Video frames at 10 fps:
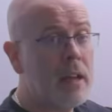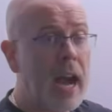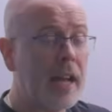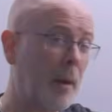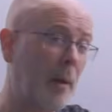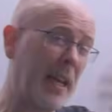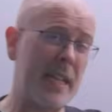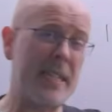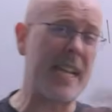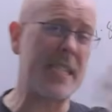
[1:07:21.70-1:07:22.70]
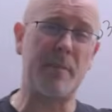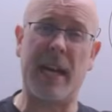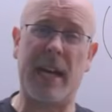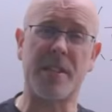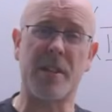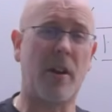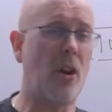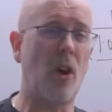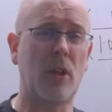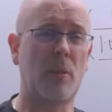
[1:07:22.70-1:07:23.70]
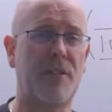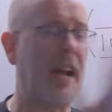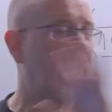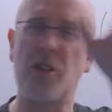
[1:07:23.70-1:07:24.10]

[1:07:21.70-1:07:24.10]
And you'll probably get a decimal answer or a whole number fraction.